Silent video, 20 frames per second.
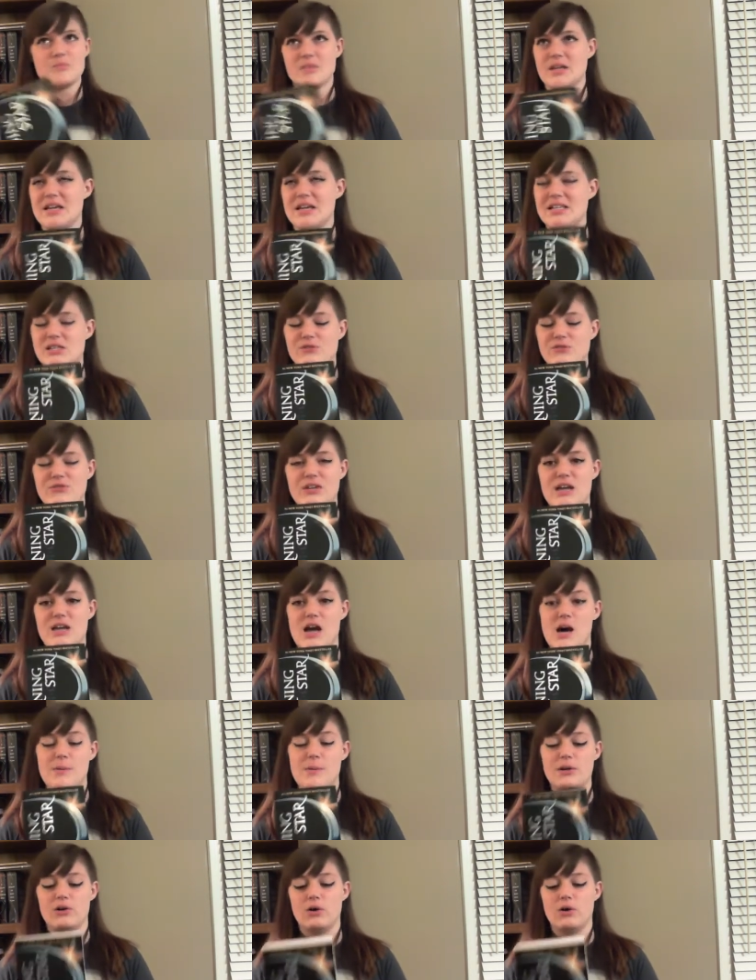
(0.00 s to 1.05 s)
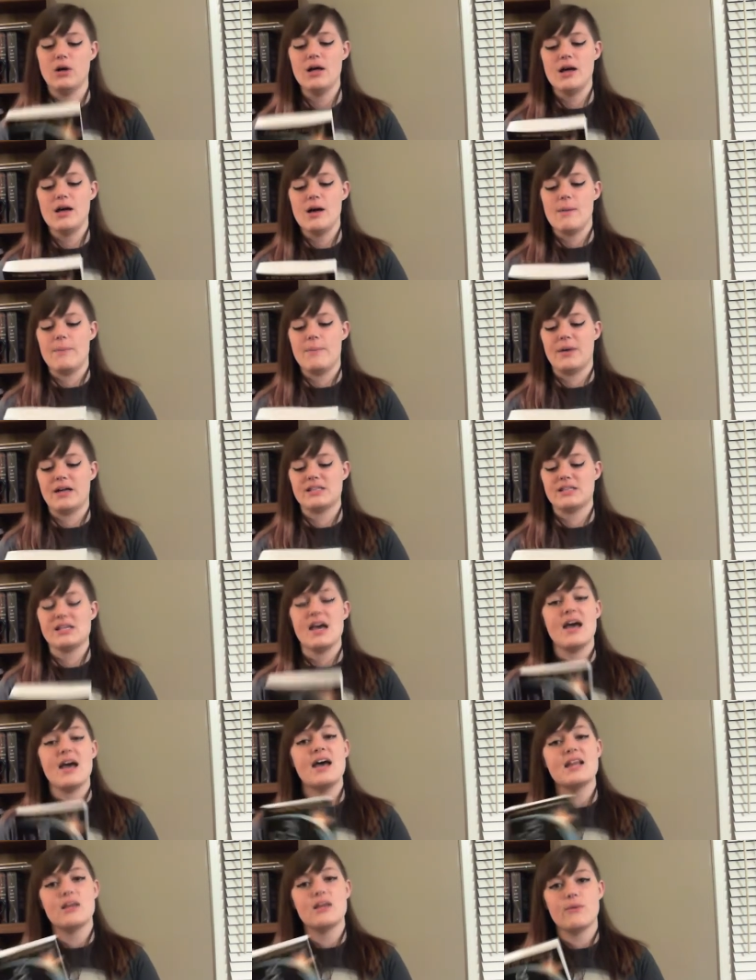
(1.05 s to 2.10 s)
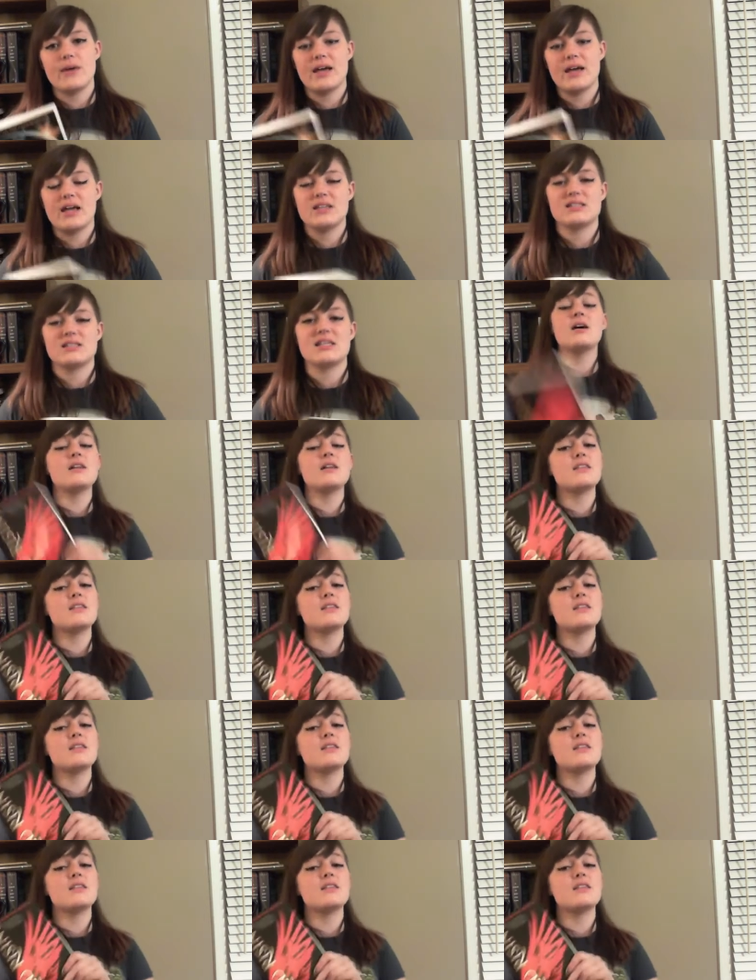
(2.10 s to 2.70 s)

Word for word: is phenomenal. But, anyways, the,